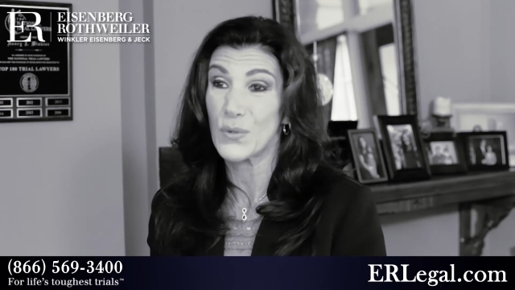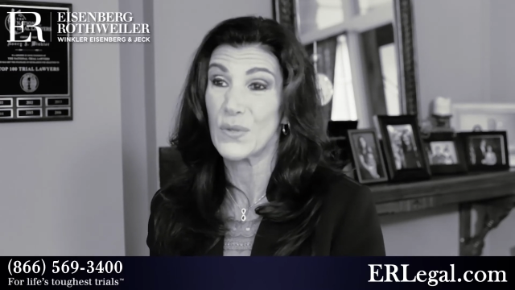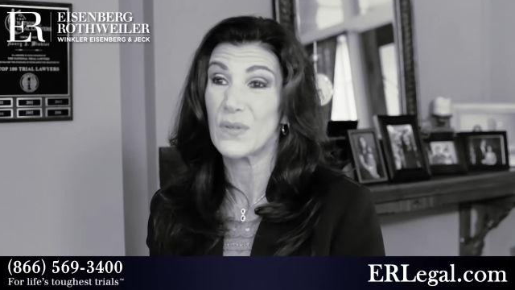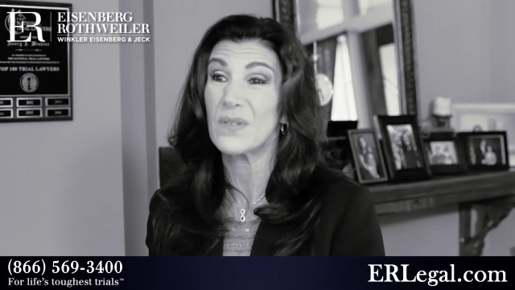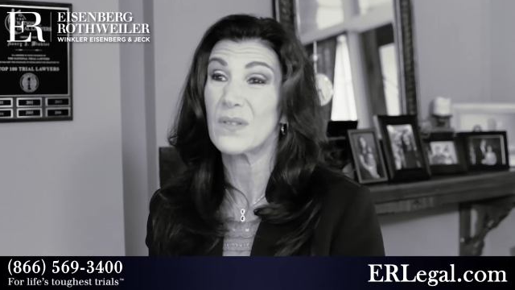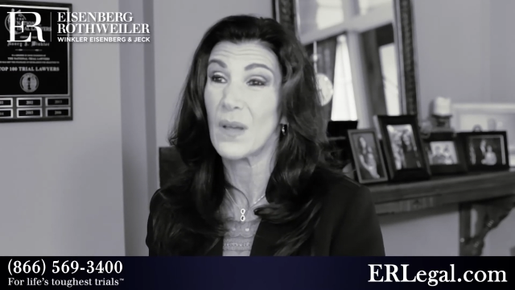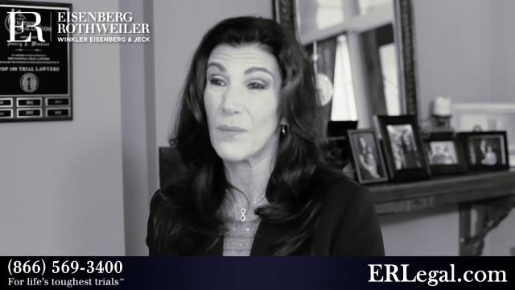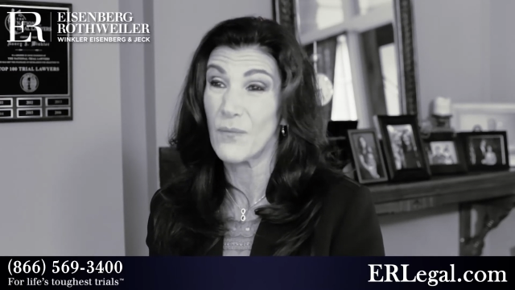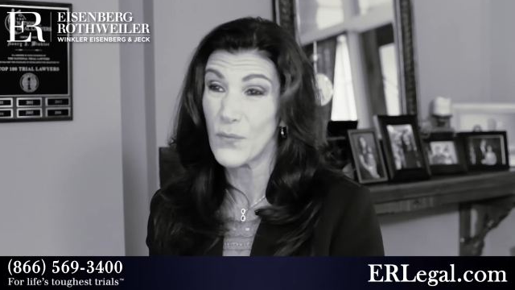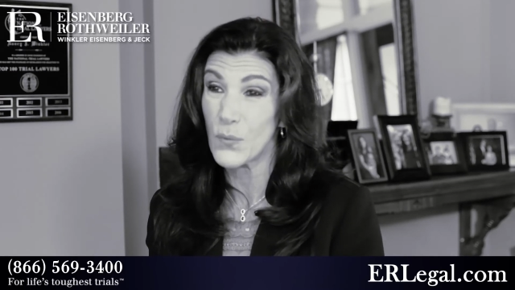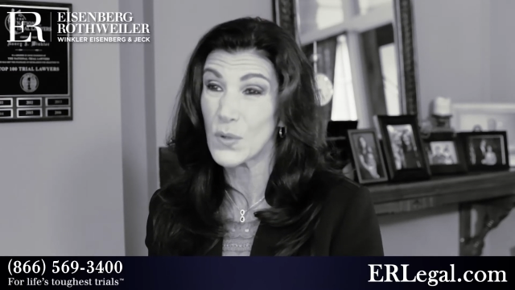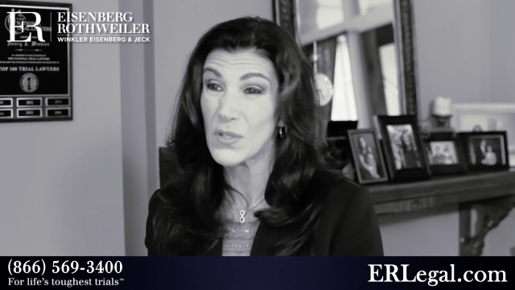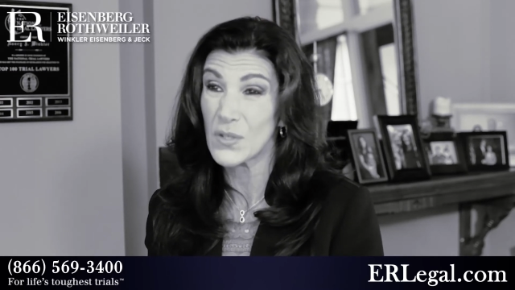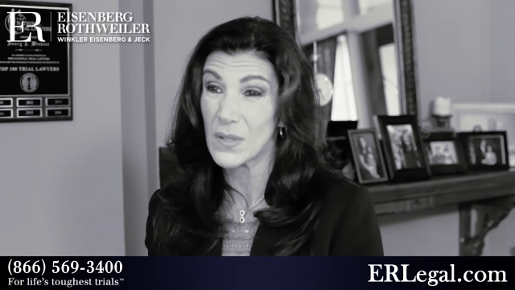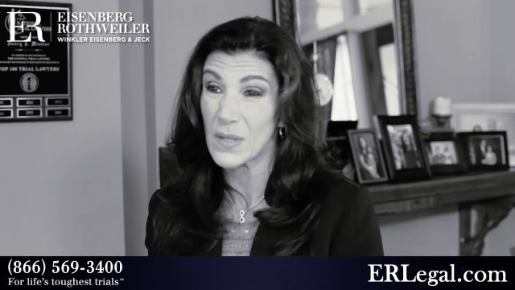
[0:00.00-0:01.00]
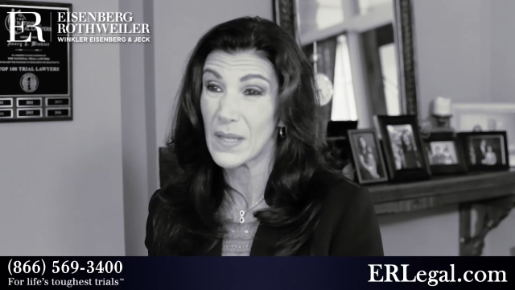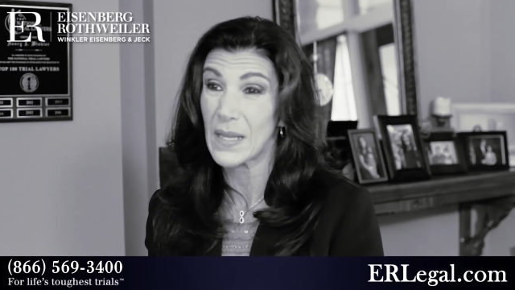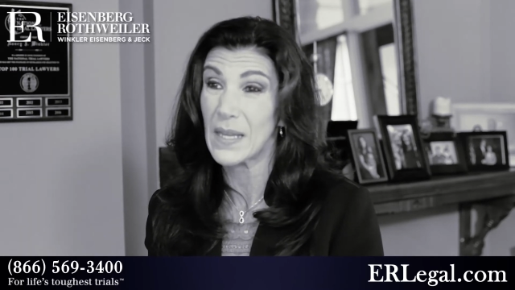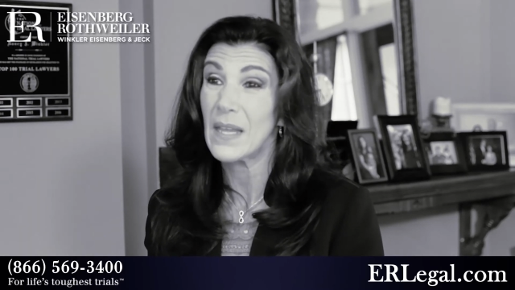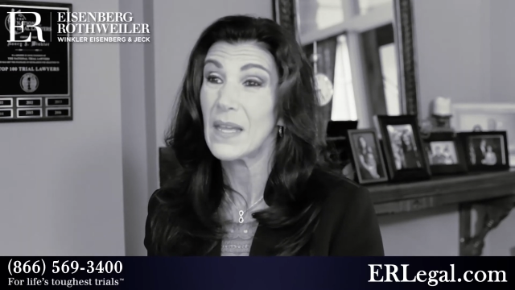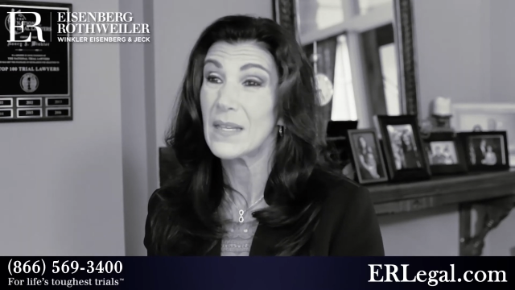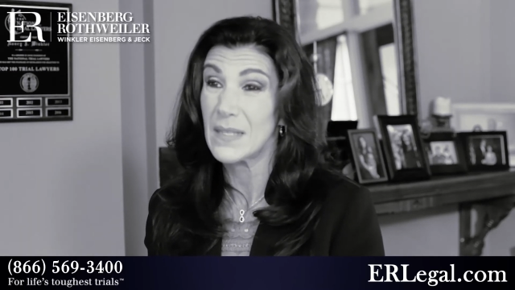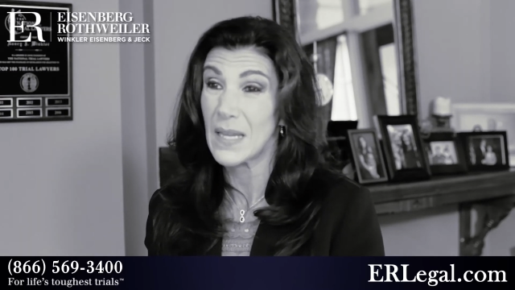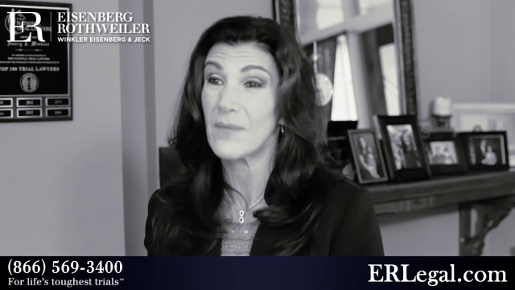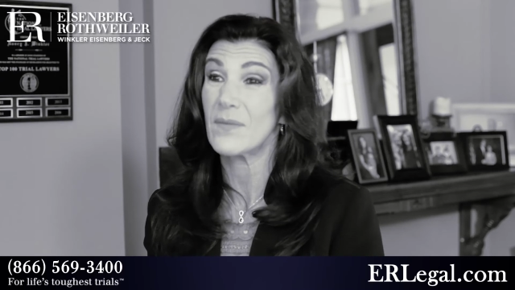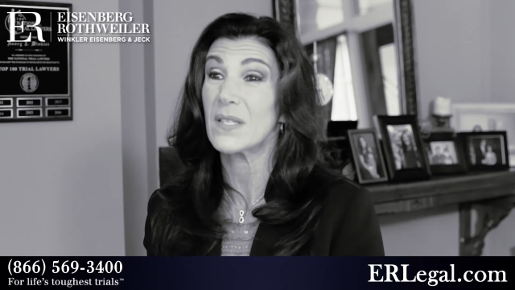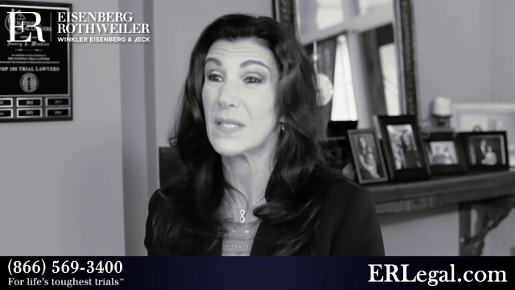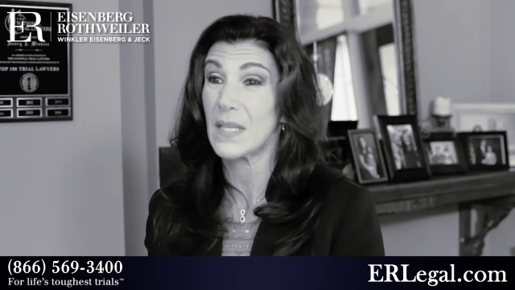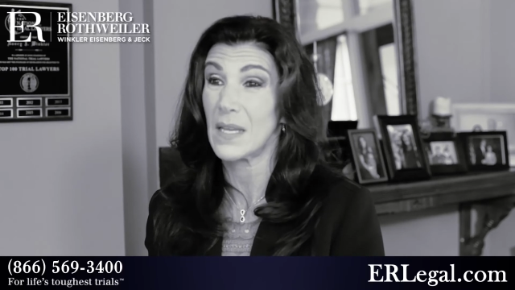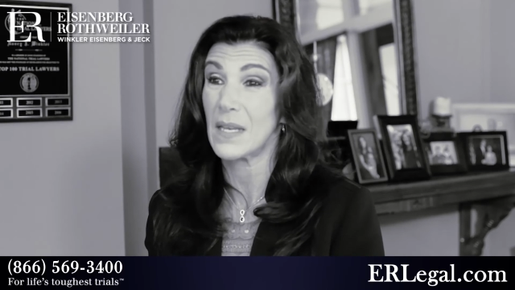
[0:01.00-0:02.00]
produce, unfortunately,
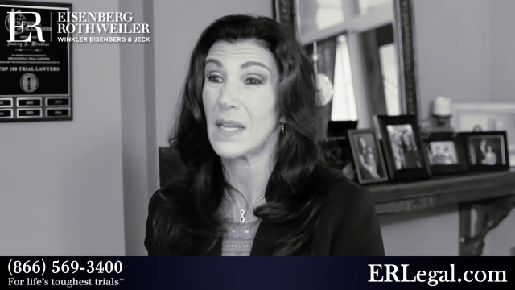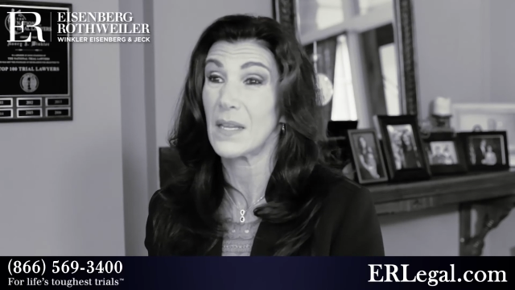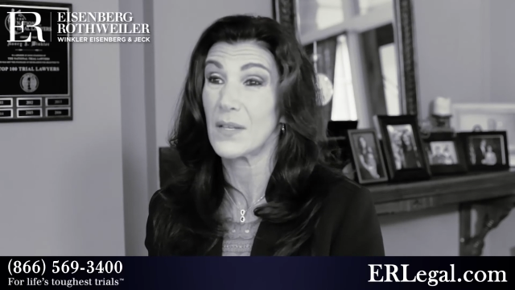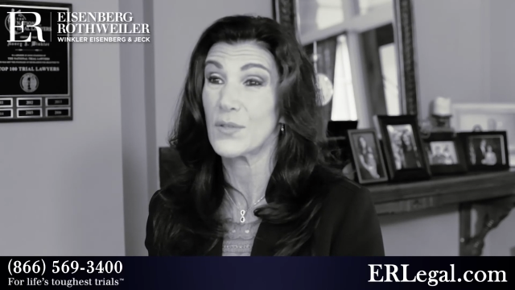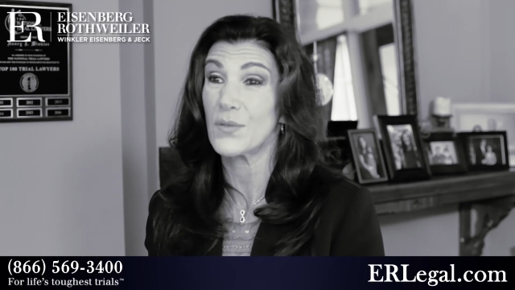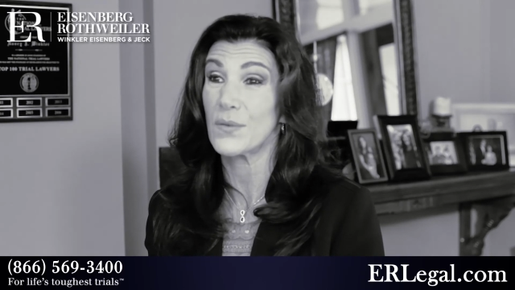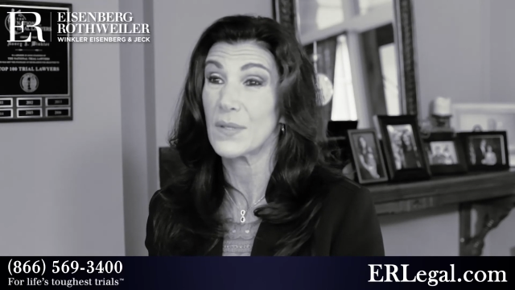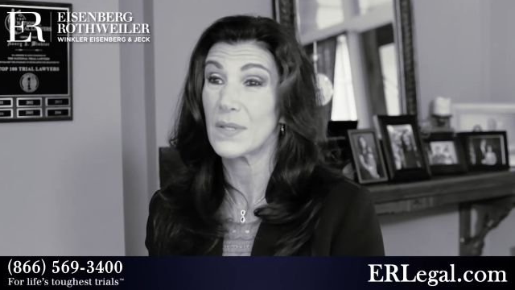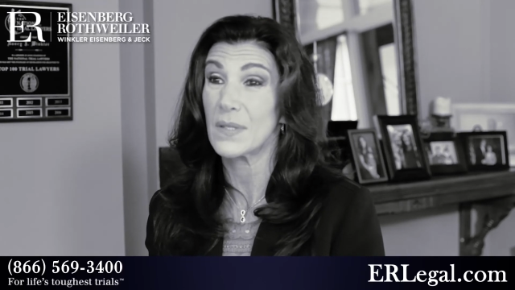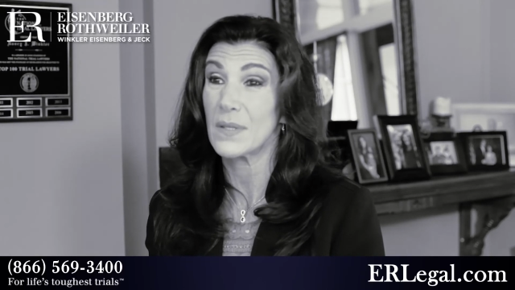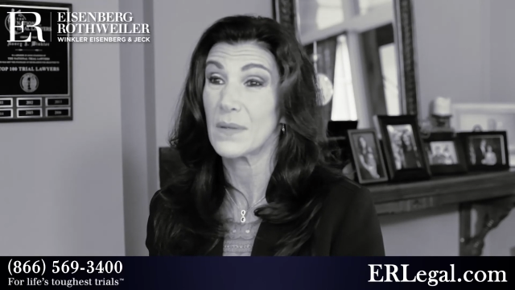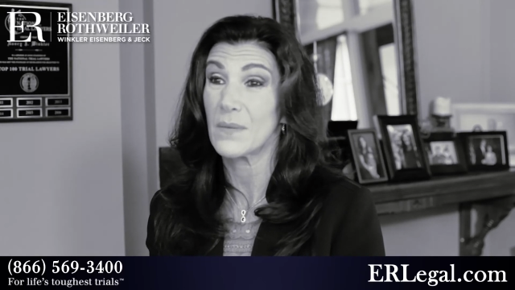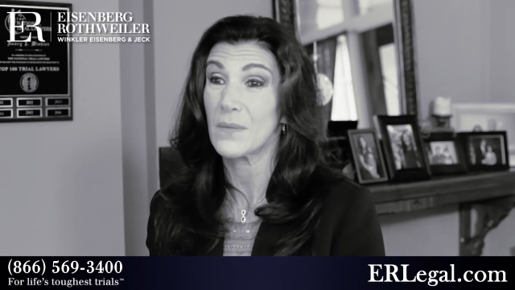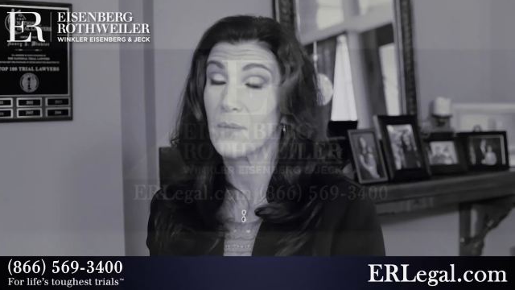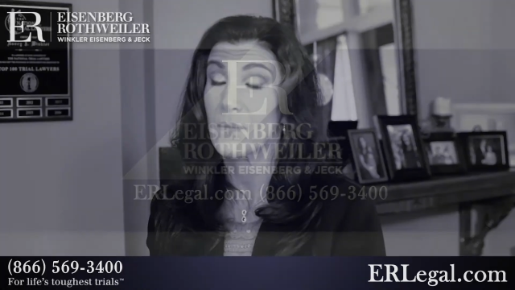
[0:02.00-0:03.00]
devastating injuries.